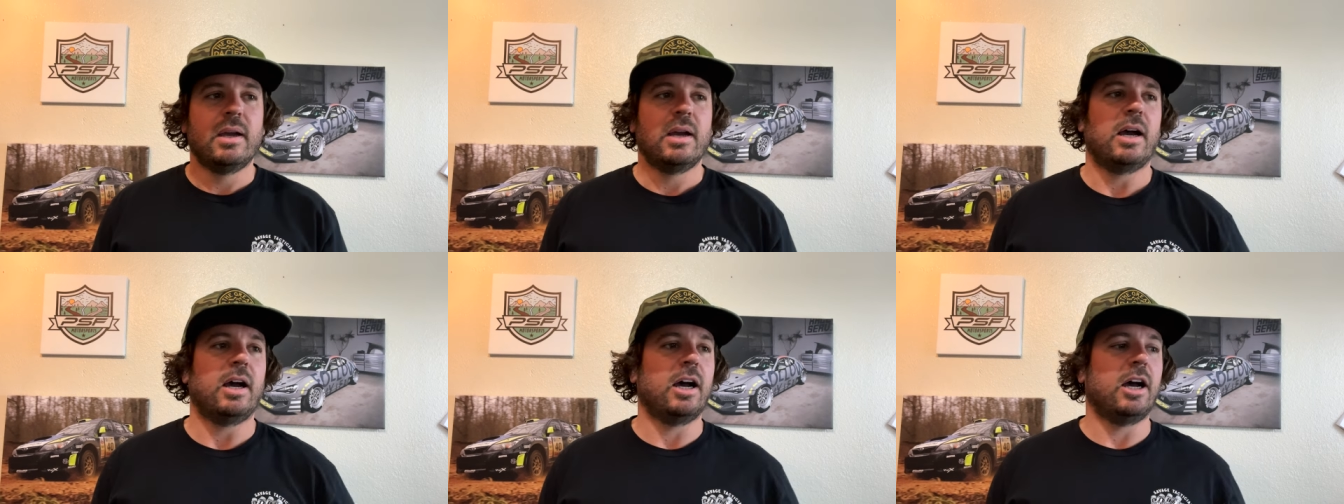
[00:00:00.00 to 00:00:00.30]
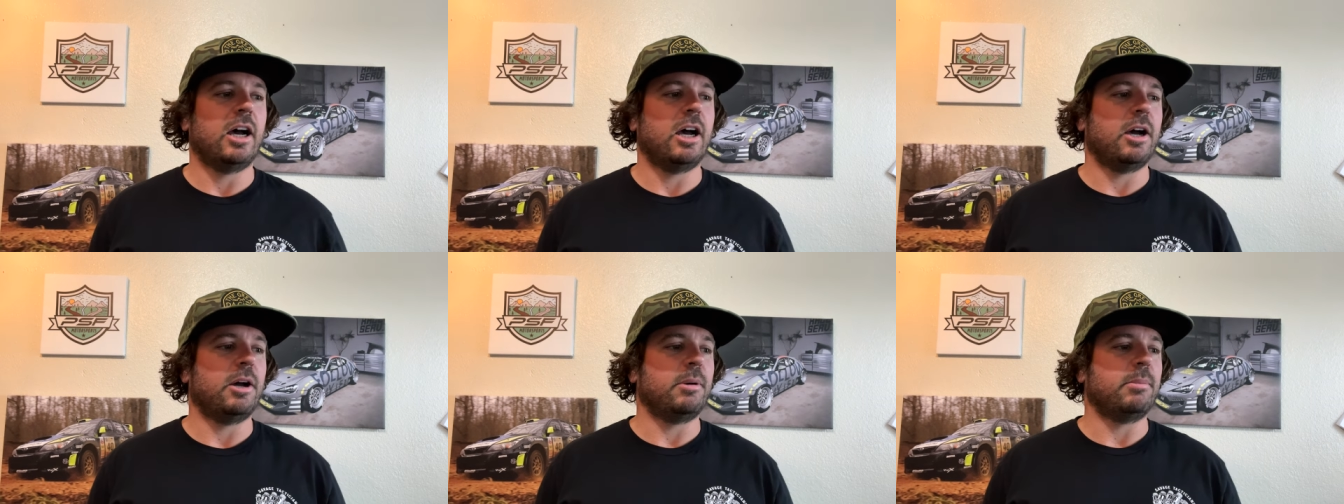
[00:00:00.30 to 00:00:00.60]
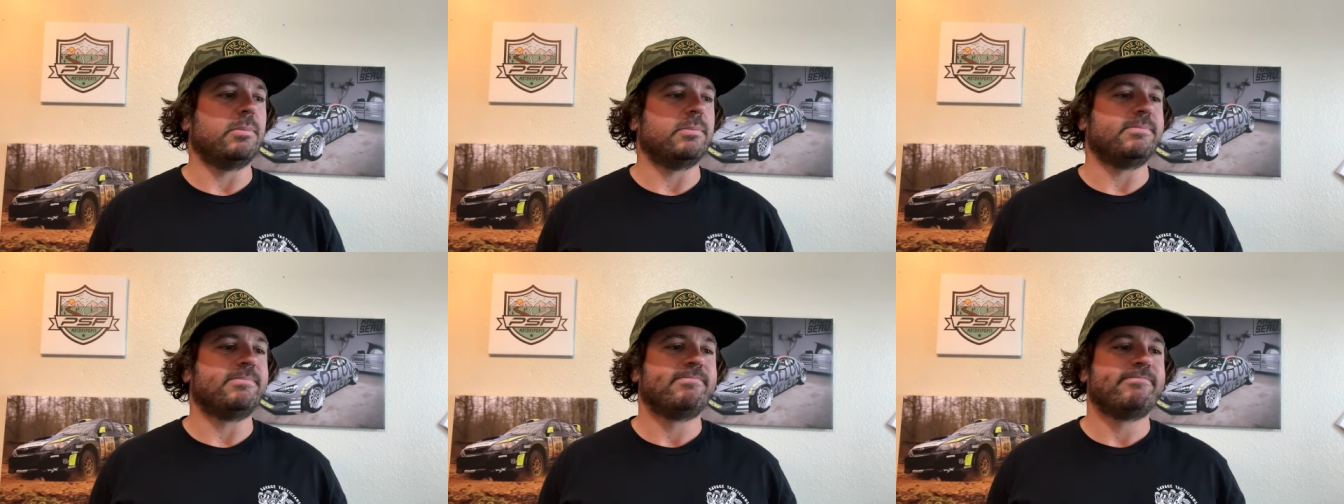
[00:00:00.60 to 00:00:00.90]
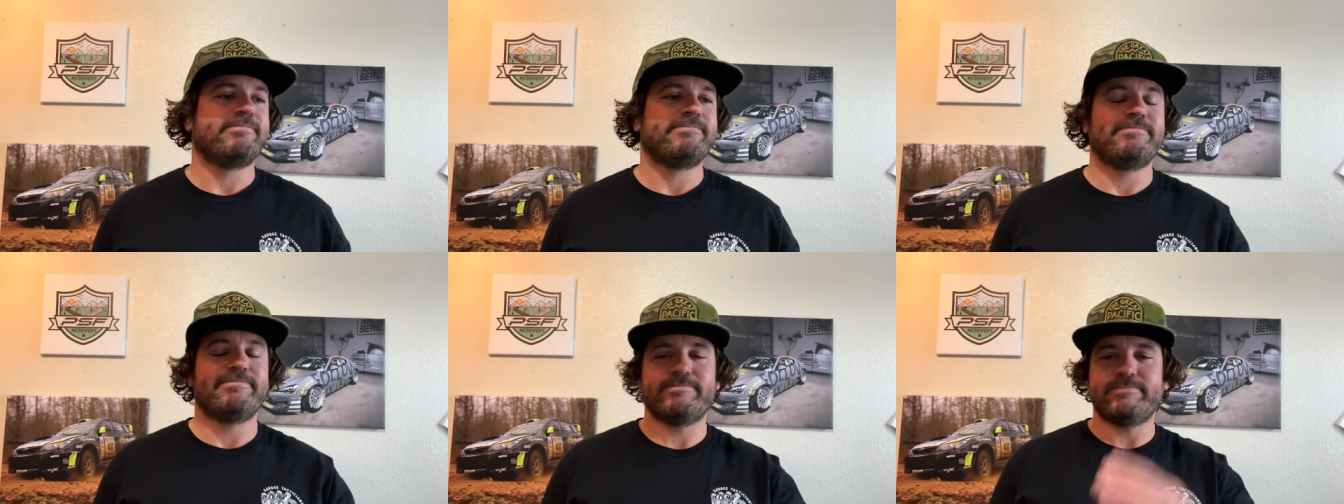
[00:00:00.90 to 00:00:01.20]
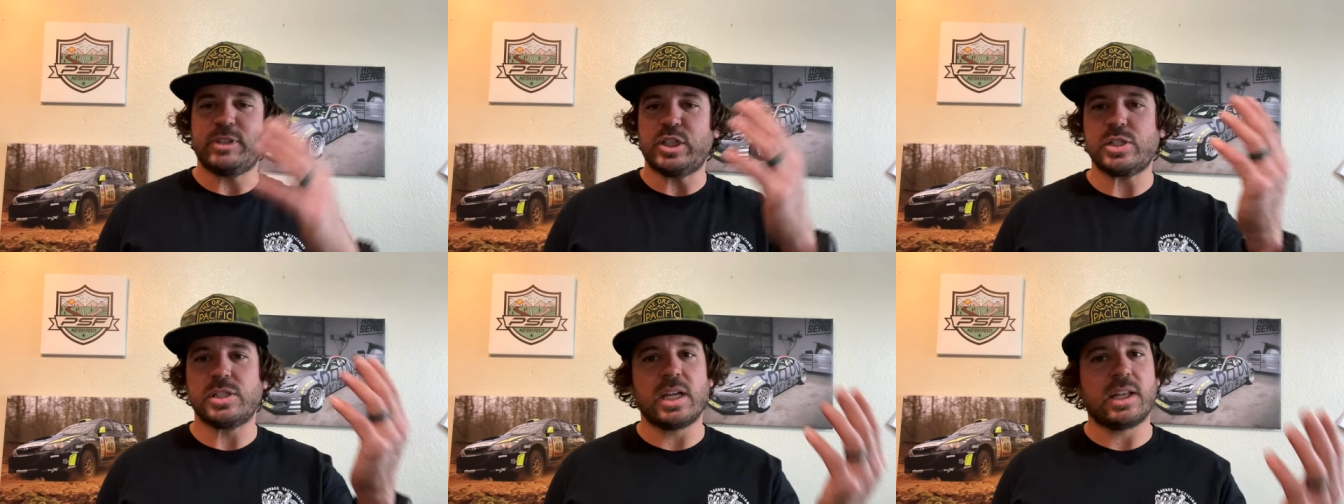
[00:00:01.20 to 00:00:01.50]
Um,
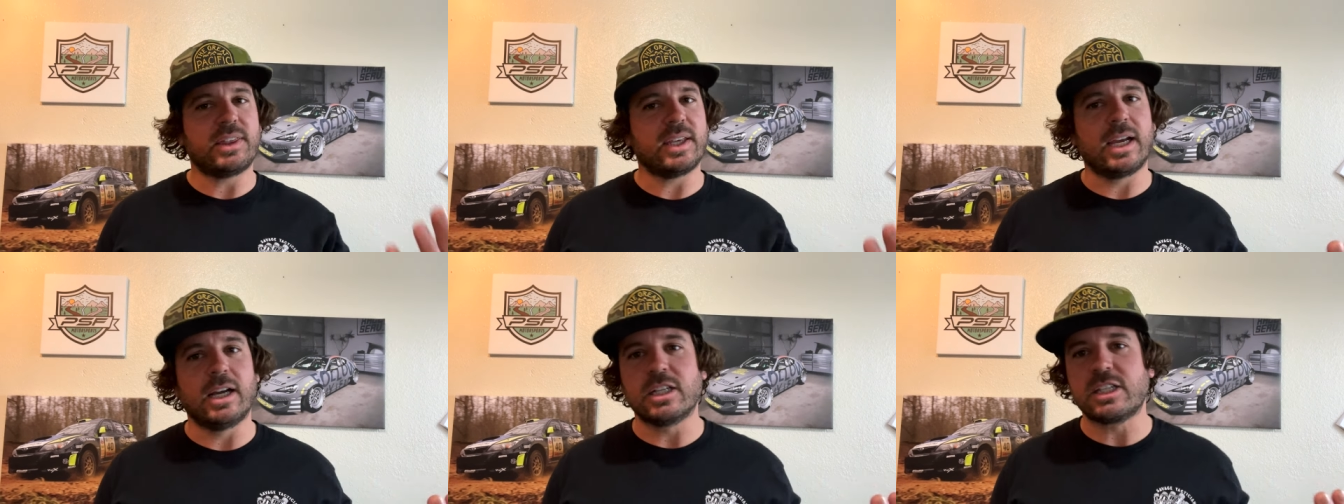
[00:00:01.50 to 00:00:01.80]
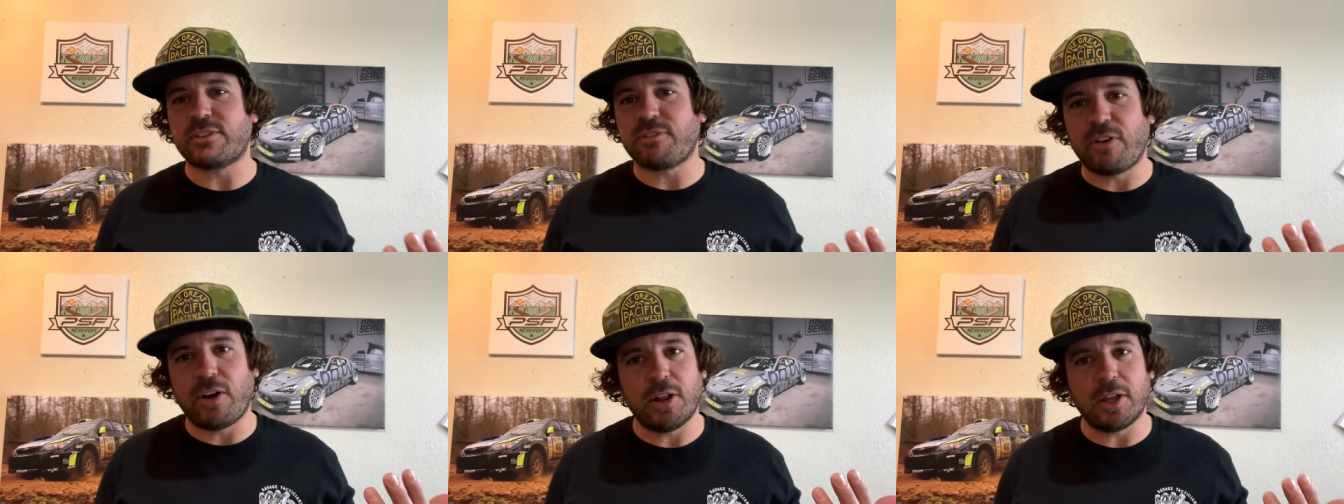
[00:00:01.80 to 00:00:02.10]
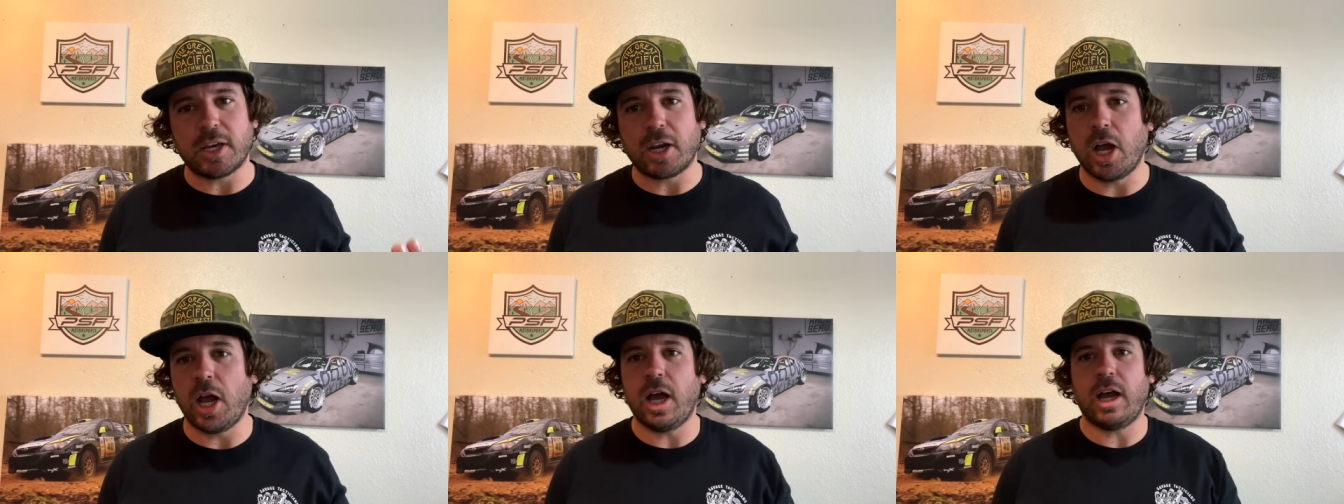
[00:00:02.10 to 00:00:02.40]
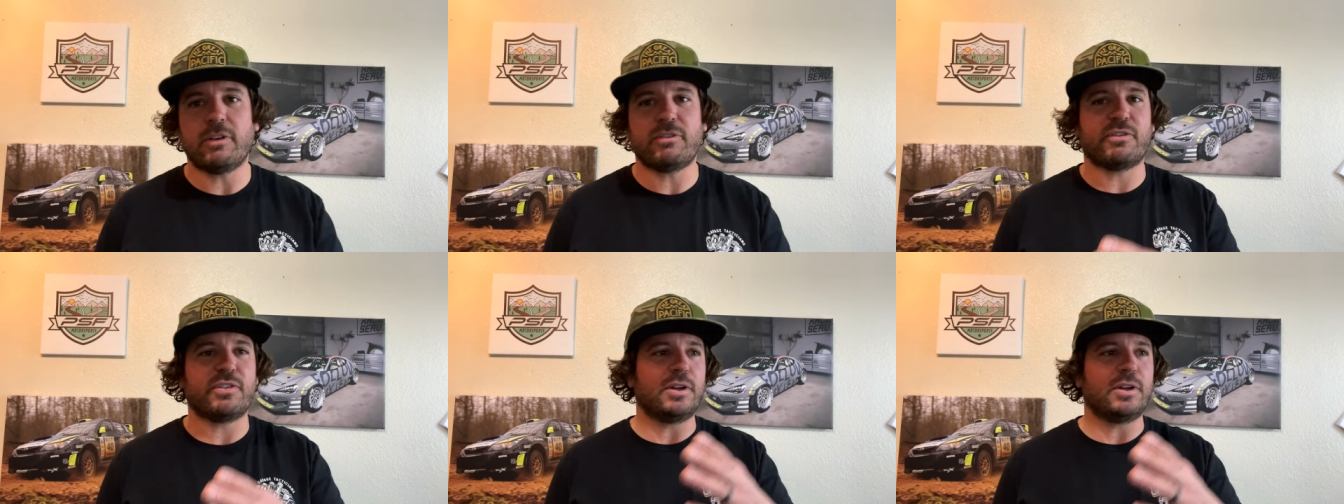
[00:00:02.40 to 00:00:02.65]
there's nothing else falling off.